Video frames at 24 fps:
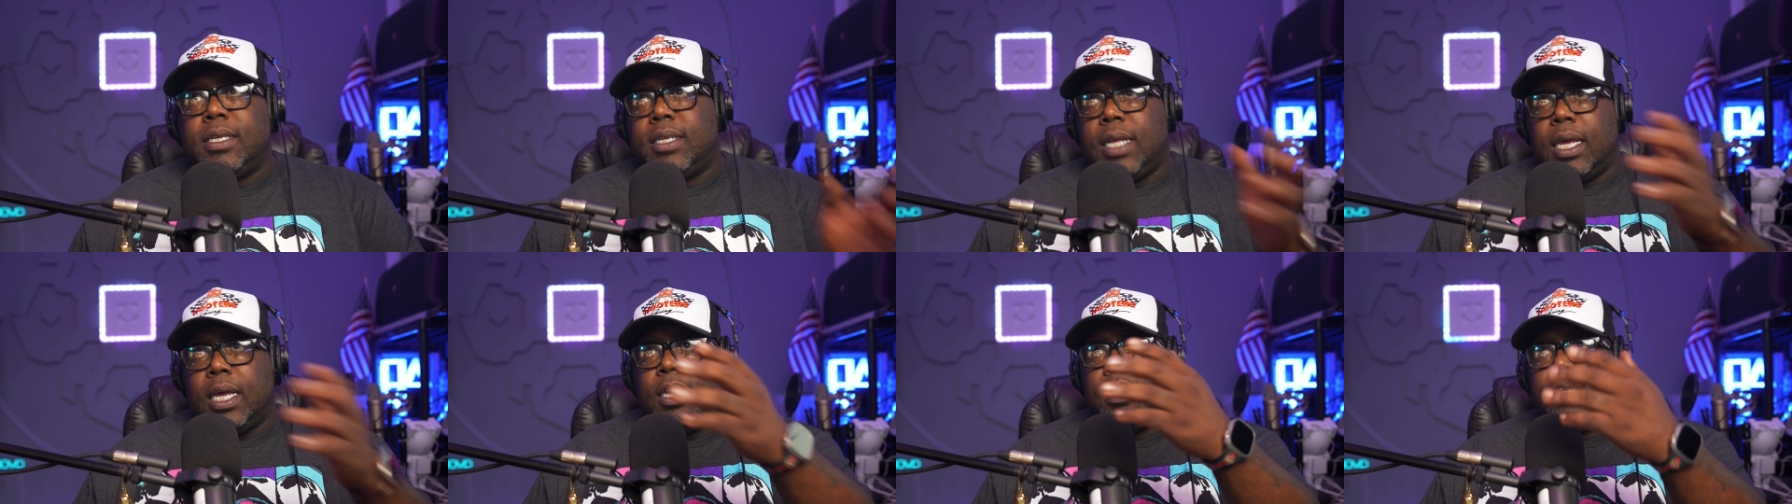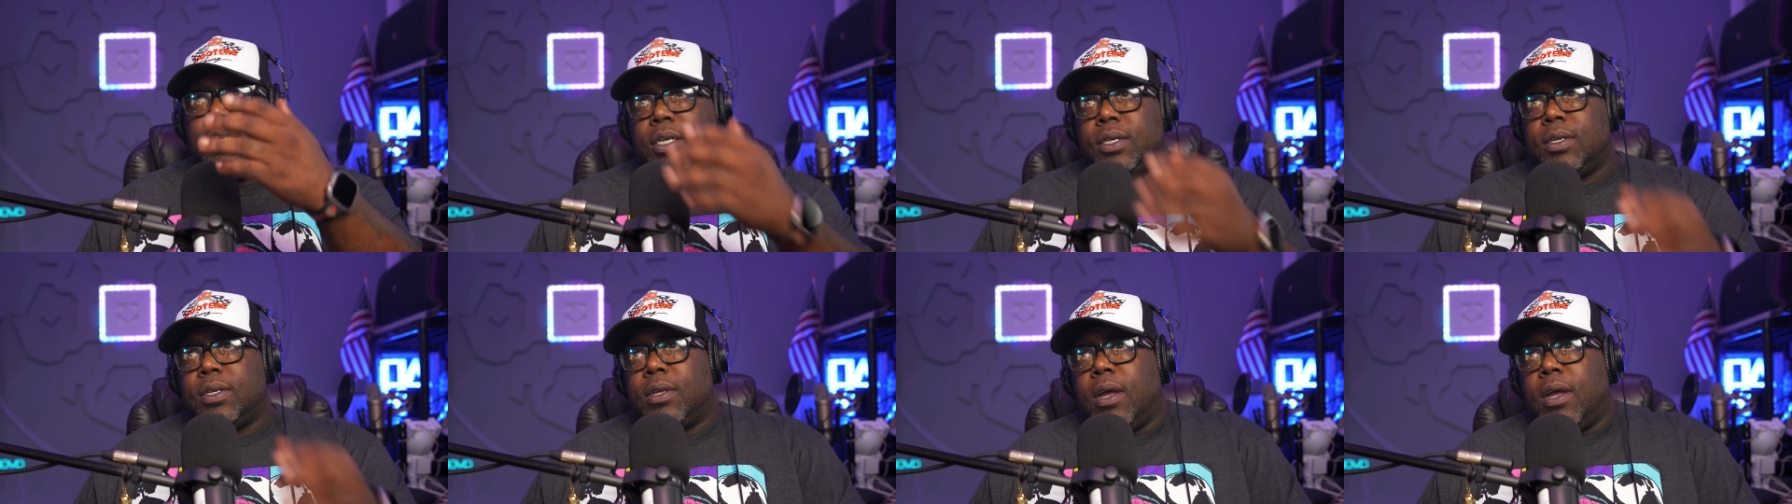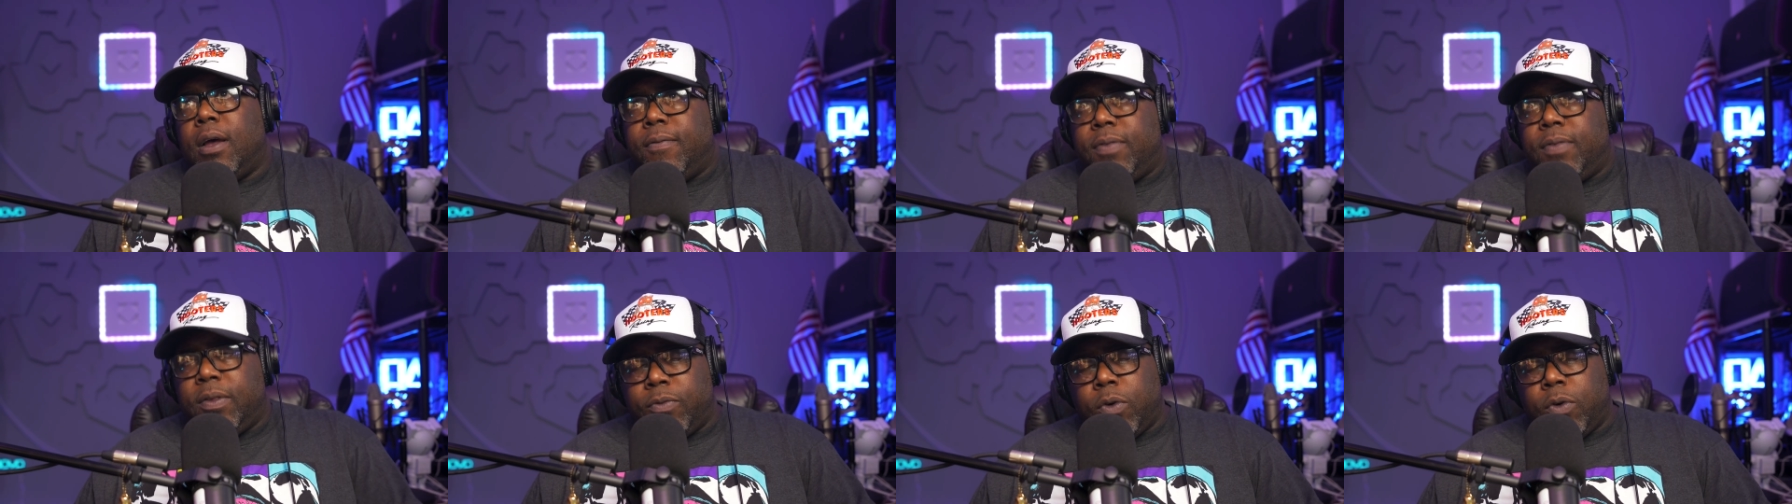stages
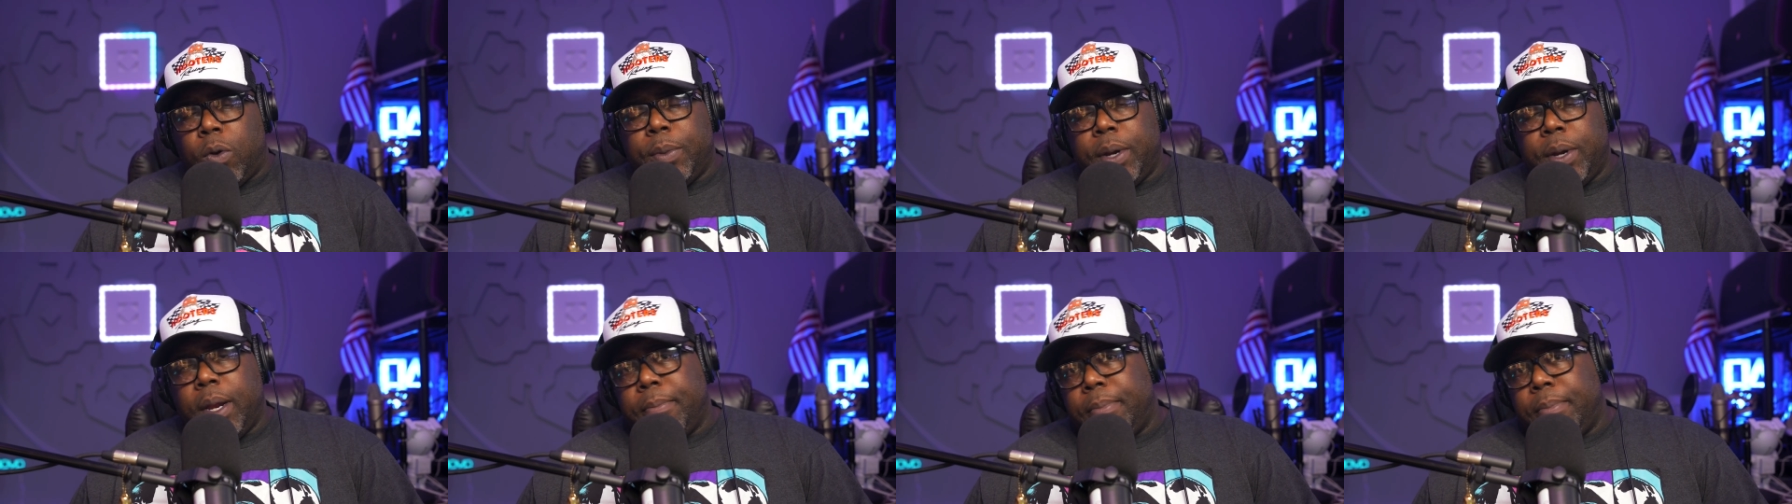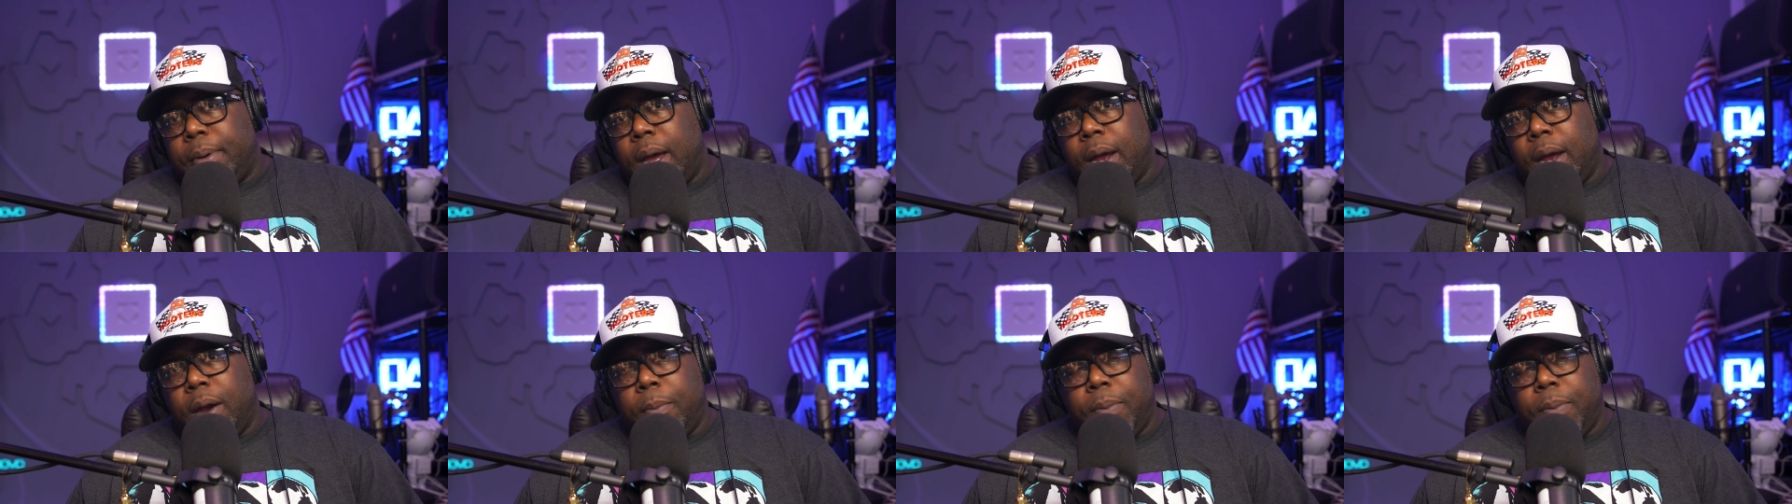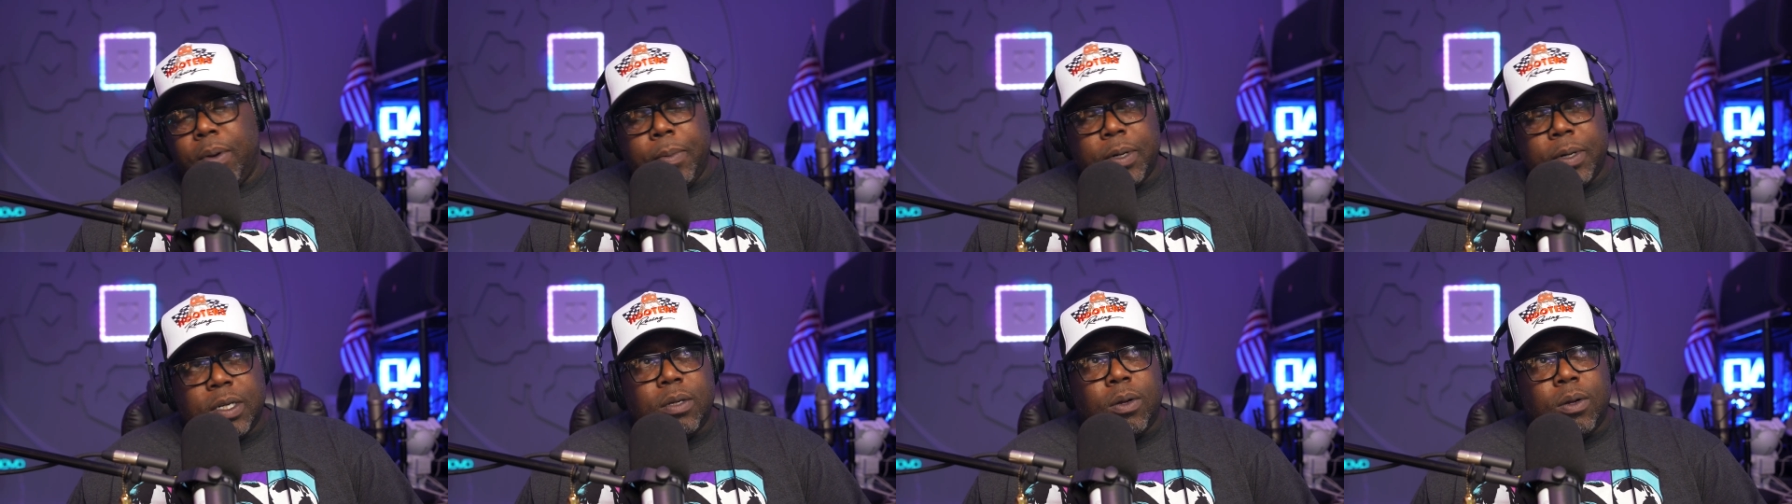of the Roman Empire,
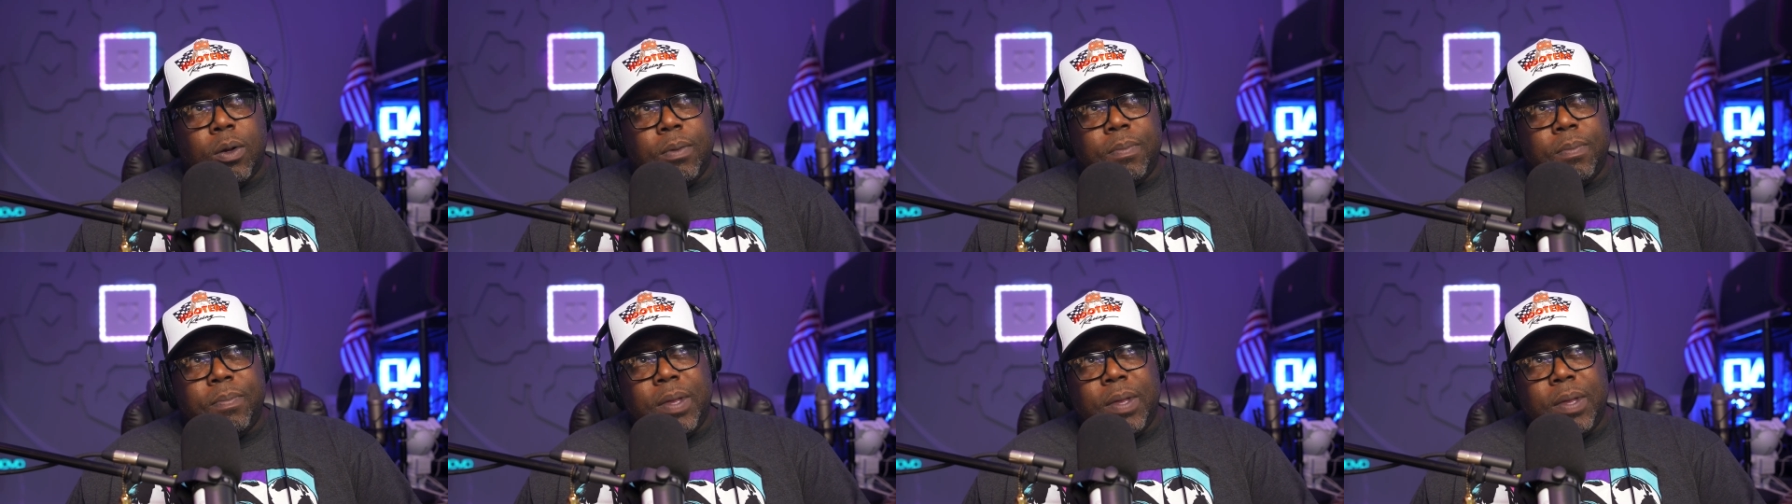pretty much